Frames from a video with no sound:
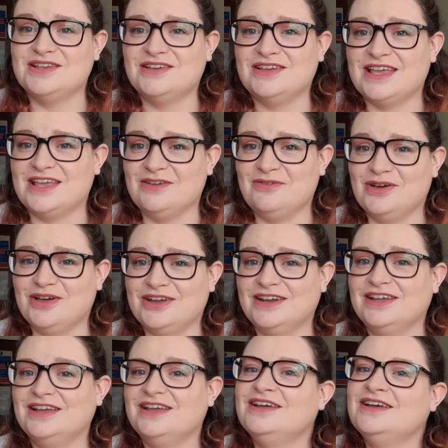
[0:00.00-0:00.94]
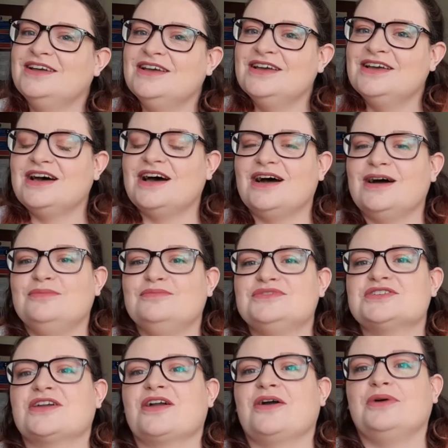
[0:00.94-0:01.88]
even
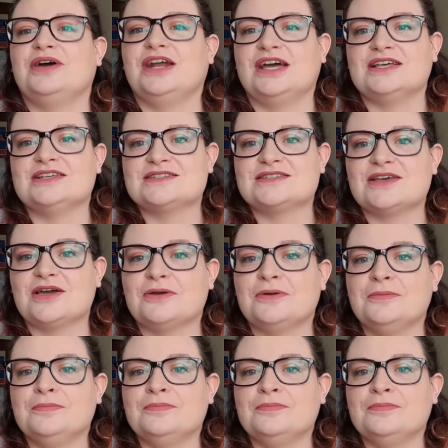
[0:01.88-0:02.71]
to go in it. So